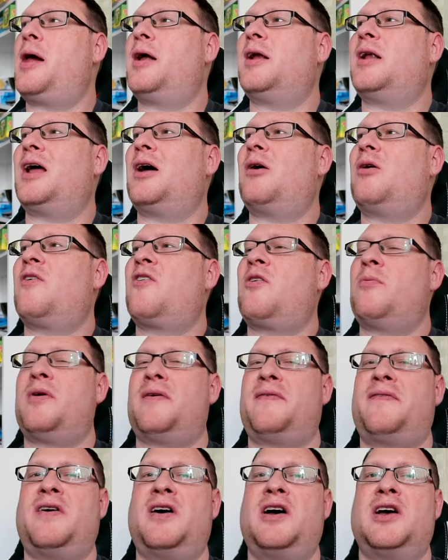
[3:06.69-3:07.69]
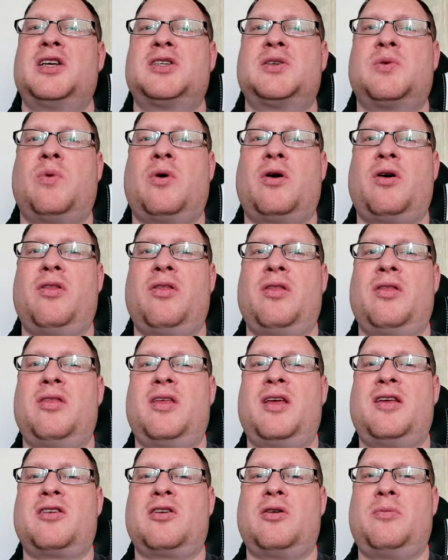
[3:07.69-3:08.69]
Now I've got my first one
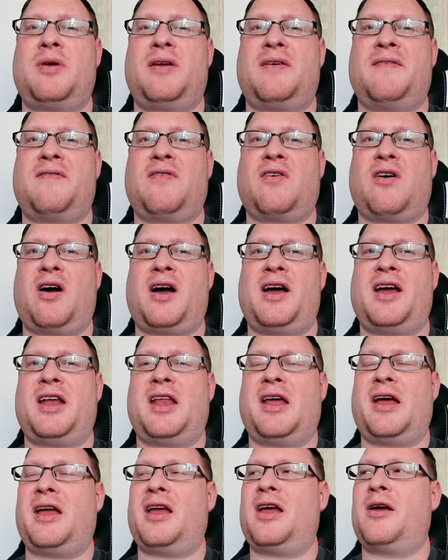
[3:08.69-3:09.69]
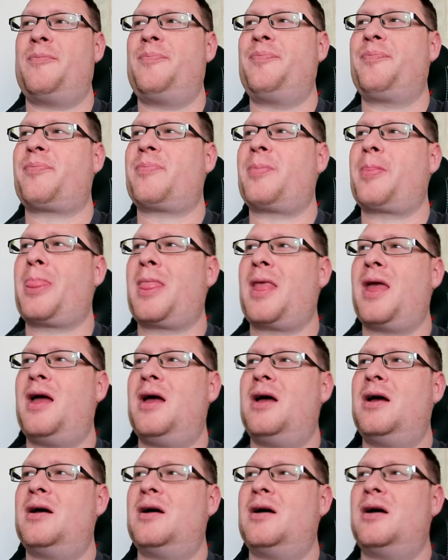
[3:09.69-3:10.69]
this coming Friday.
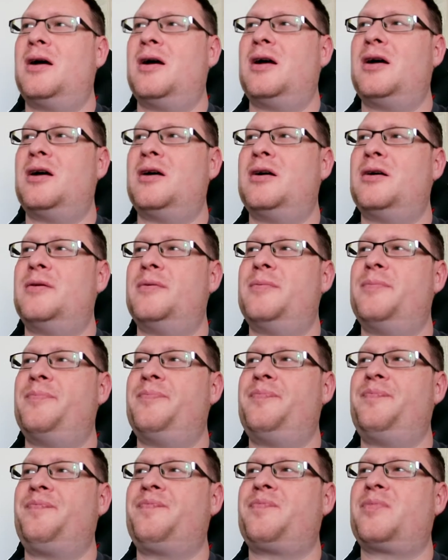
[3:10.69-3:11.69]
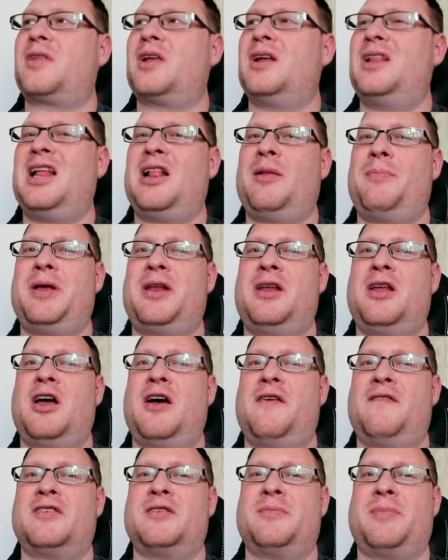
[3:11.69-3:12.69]
A little bit
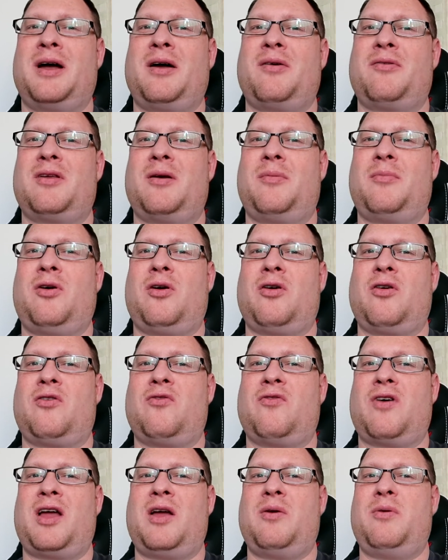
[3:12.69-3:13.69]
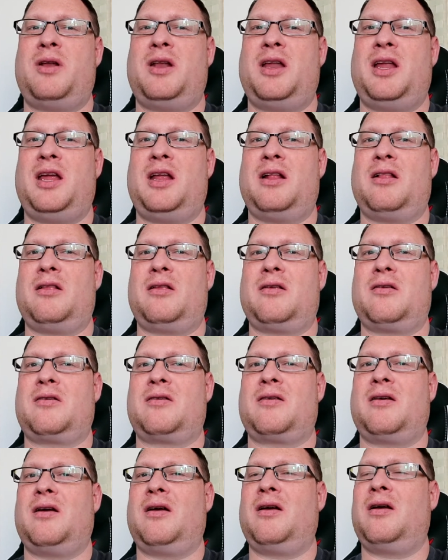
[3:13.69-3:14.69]
nervous about it. I'm not great with needles.